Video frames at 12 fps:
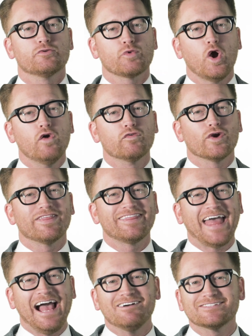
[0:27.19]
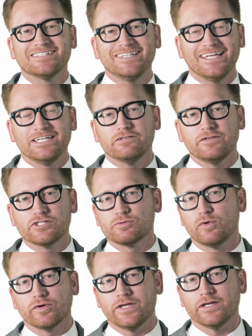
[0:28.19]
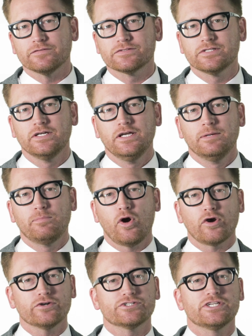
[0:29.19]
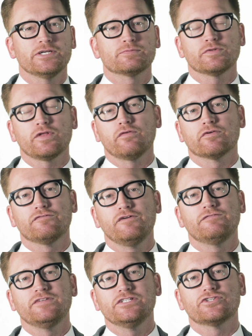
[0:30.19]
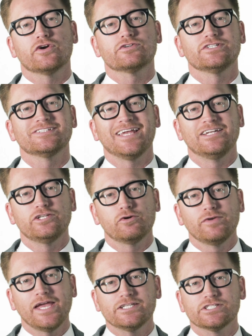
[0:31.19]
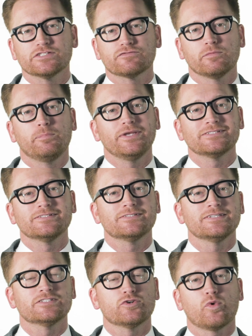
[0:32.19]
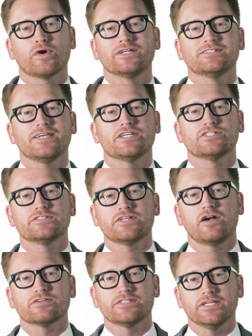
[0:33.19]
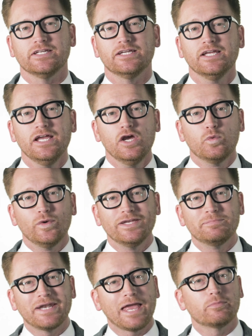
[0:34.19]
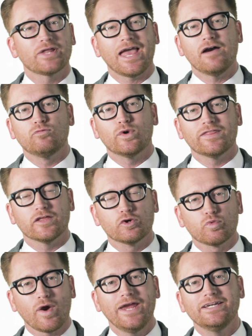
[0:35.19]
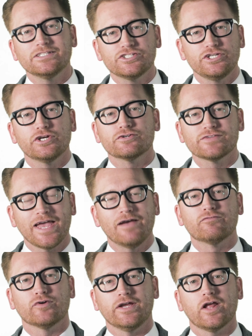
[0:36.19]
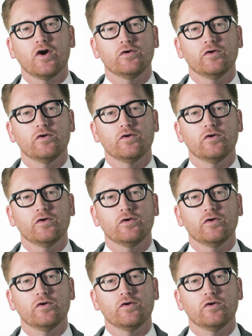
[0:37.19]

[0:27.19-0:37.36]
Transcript: Through over a thousand individual gifts, partnerships with over 50 churches, and donations from businesses and organizations in our city, we have been able to have one of the greatest years ever at